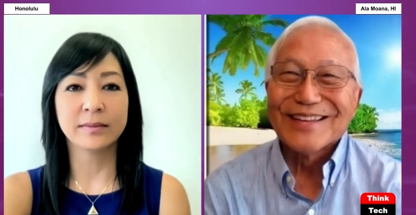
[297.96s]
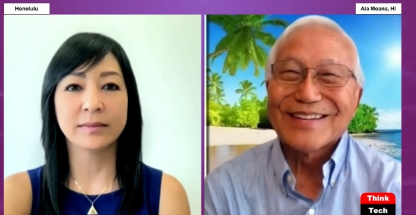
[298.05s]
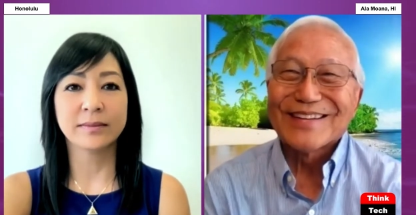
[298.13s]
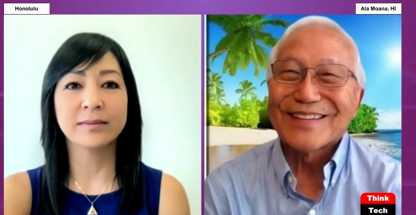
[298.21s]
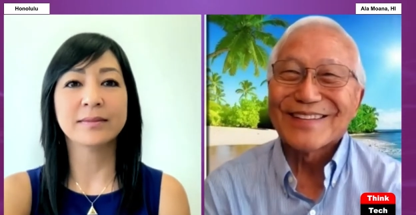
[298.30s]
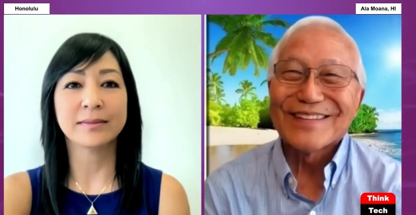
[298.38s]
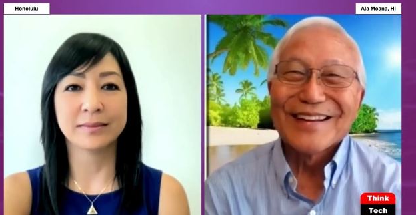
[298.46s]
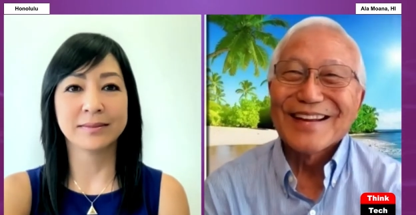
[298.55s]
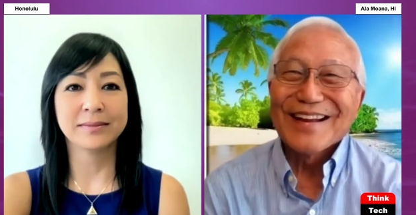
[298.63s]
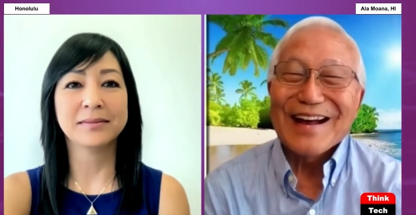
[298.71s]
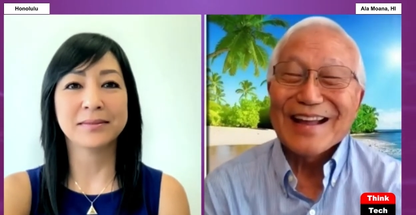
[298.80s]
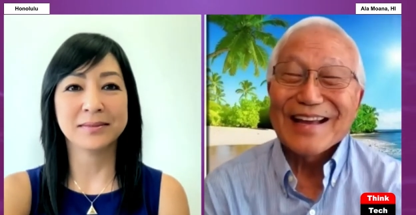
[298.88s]
Speaker 1: you know,
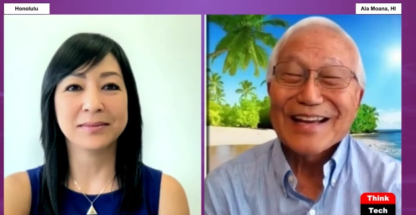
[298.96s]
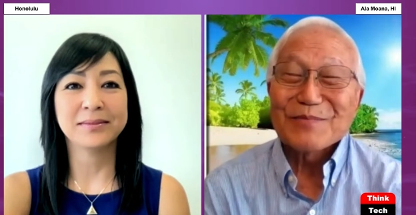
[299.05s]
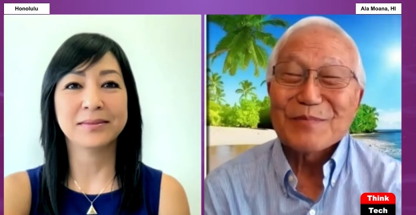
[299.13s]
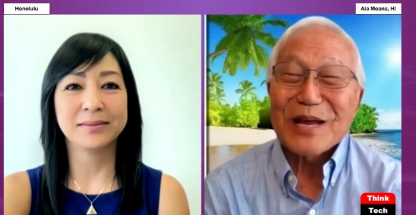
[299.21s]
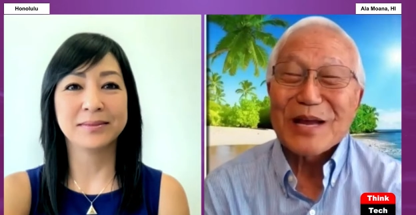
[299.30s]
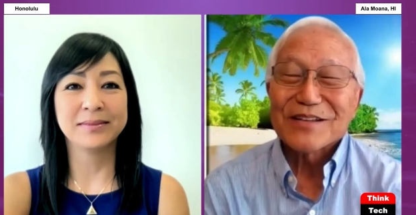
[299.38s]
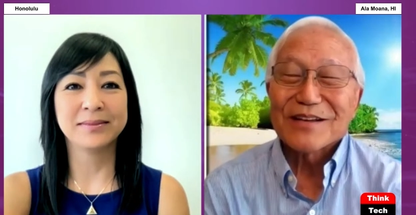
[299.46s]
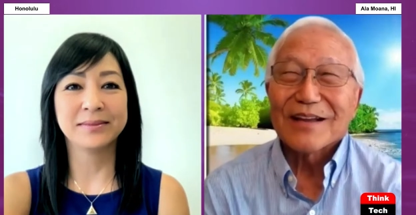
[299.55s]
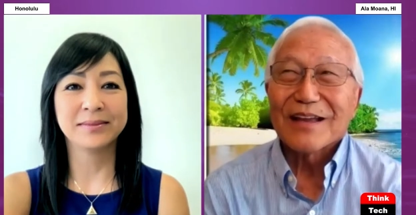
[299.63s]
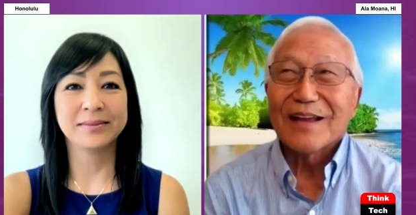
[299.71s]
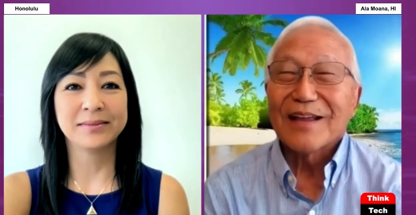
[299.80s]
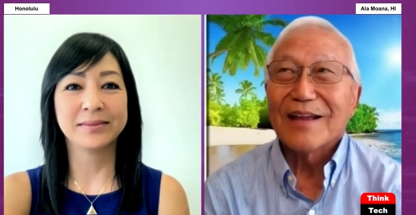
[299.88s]
I got a, mas-
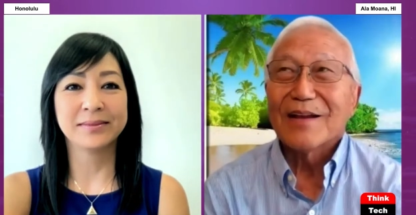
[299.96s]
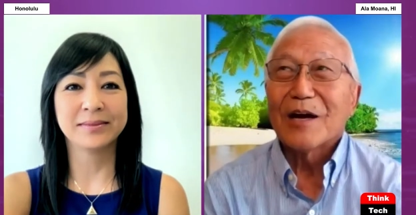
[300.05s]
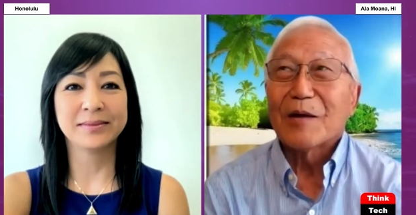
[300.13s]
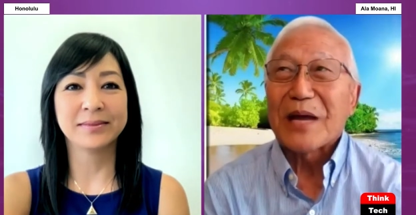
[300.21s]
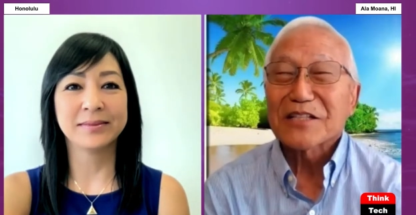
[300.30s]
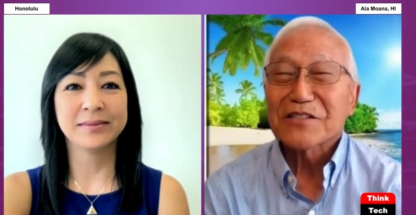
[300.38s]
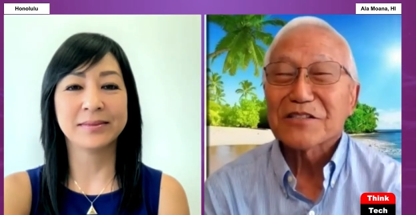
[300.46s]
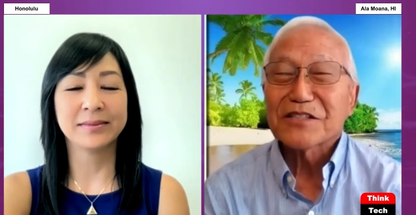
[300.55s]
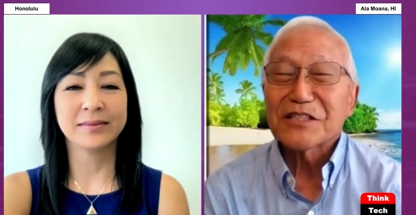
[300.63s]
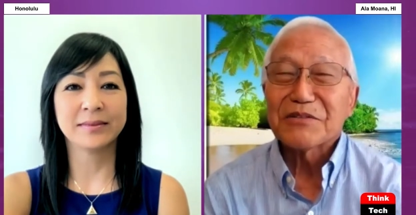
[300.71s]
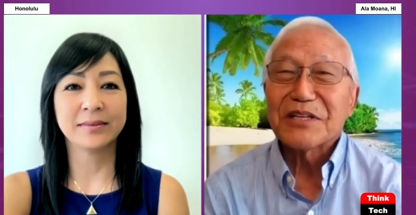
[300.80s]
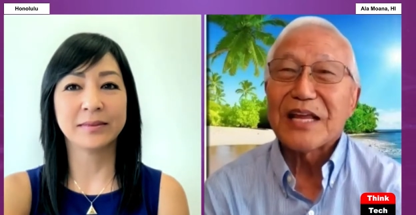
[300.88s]
uh, a bachelor's
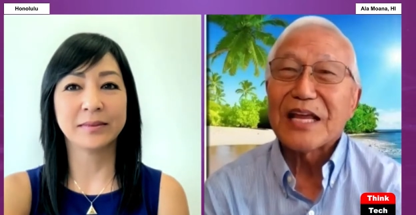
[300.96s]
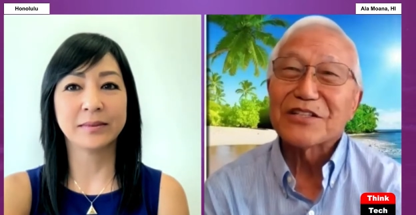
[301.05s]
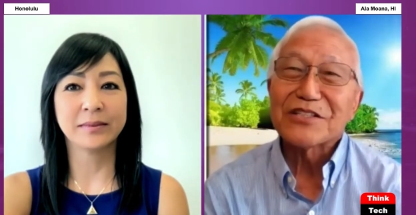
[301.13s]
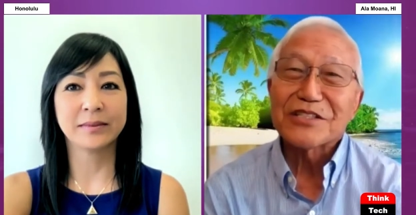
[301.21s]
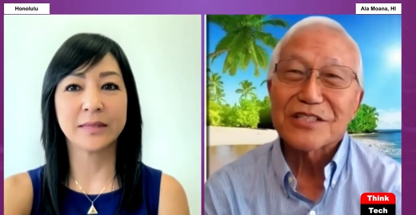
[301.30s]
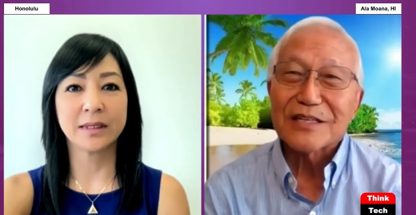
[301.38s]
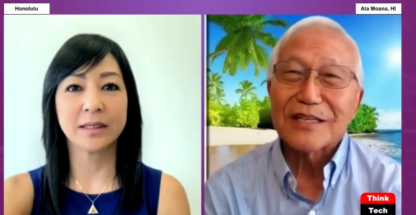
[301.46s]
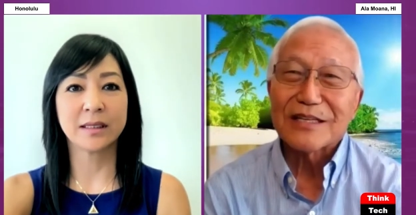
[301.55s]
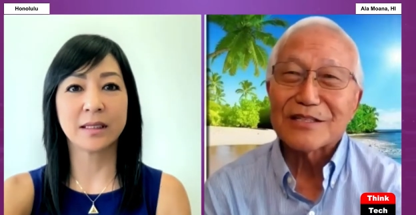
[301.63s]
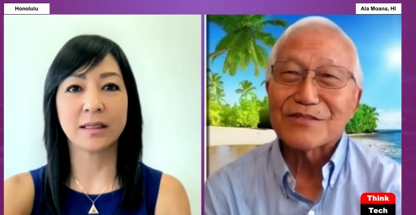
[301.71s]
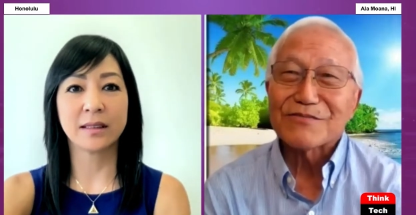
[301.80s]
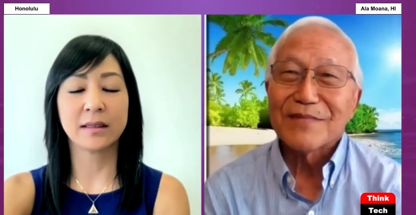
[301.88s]
degree in Asian
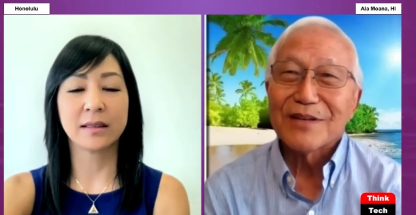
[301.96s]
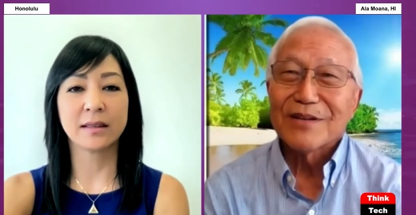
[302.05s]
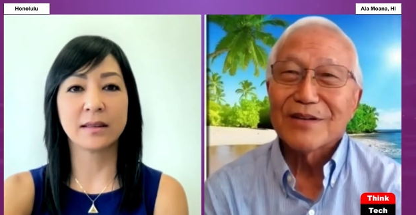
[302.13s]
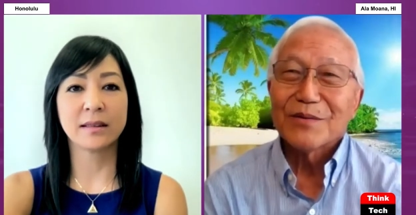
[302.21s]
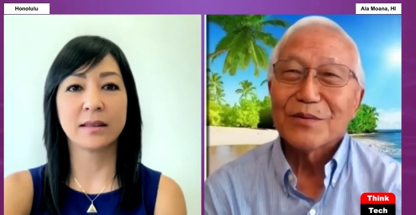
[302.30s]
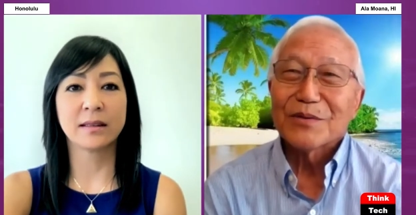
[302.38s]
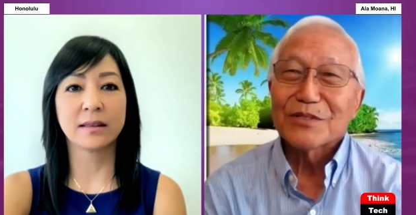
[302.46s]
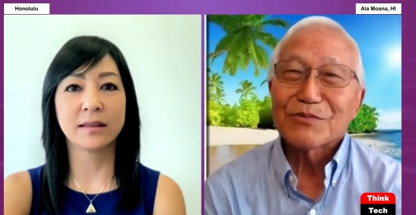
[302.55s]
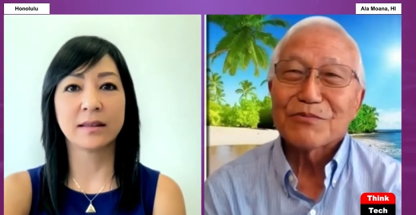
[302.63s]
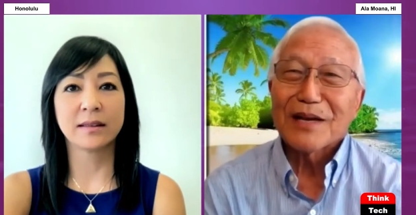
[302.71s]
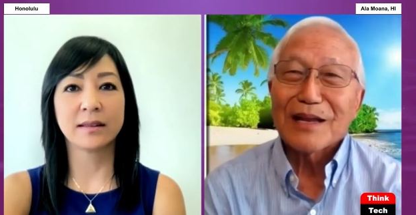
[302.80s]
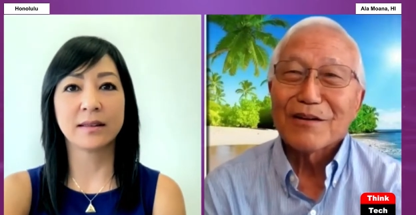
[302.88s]
studies, which
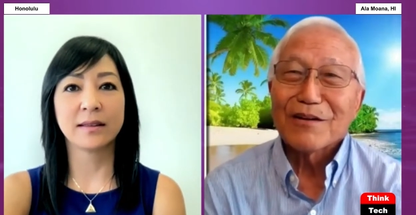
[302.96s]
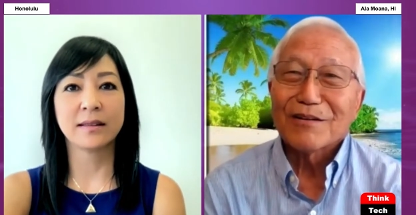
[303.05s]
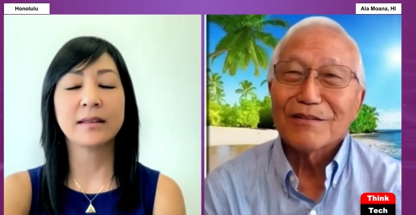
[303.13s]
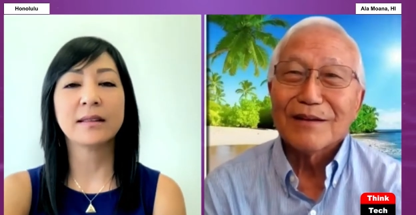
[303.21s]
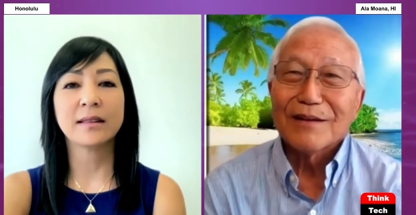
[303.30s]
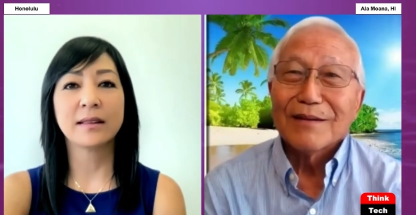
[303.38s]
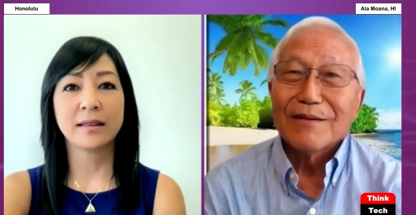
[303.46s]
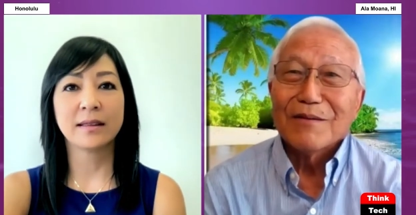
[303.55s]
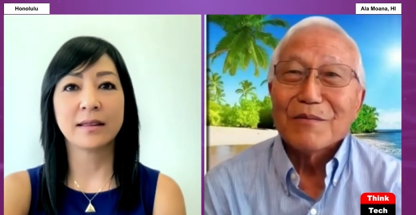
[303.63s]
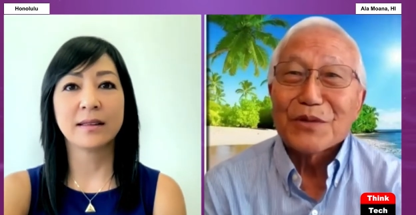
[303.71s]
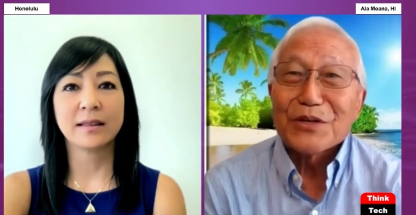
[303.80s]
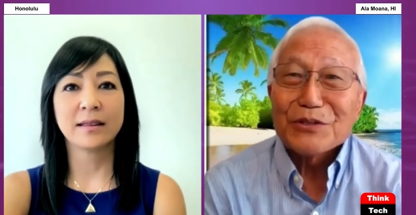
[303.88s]
is what I call,
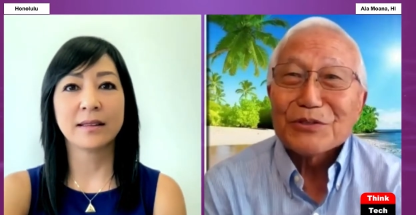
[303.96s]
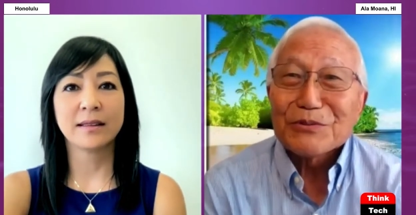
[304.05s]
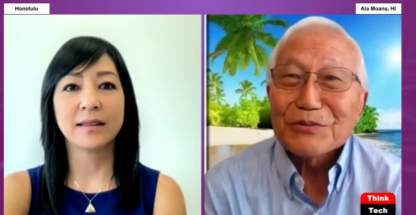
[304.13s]
what do you